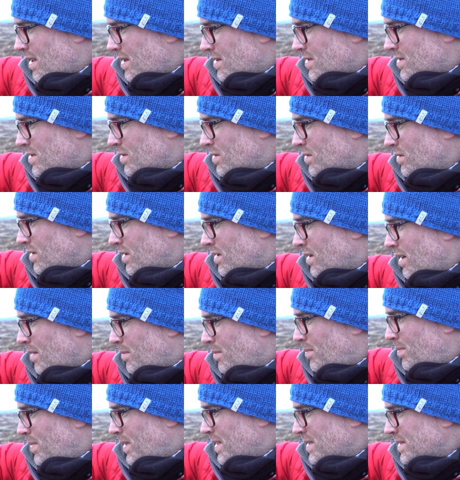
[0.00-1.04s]
So I'm
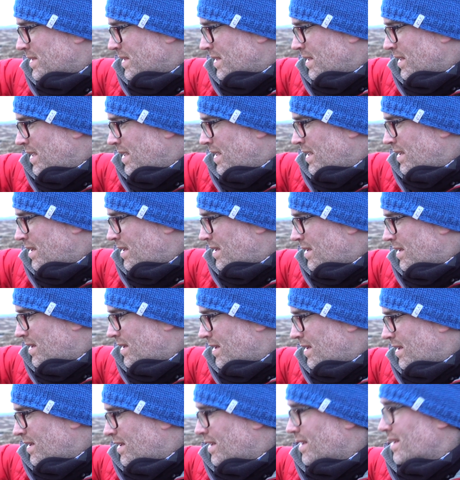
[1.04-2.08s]
basically
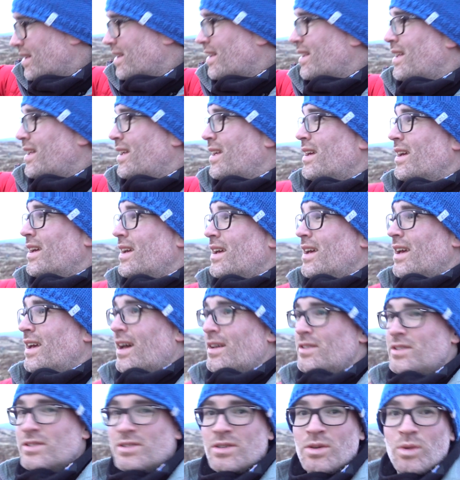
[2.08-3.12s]

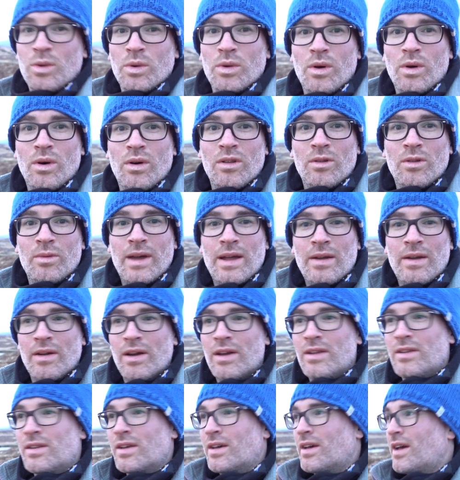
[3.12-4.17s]
just going all the way
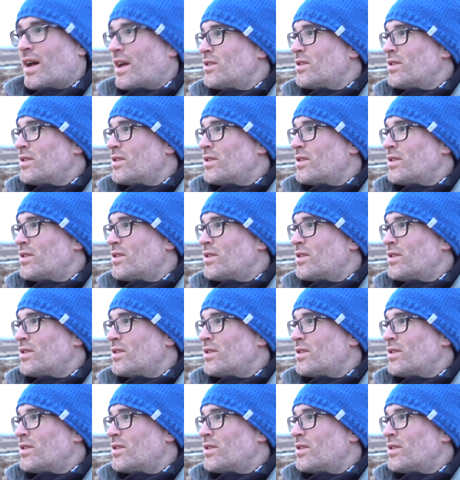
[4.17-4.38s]
around. I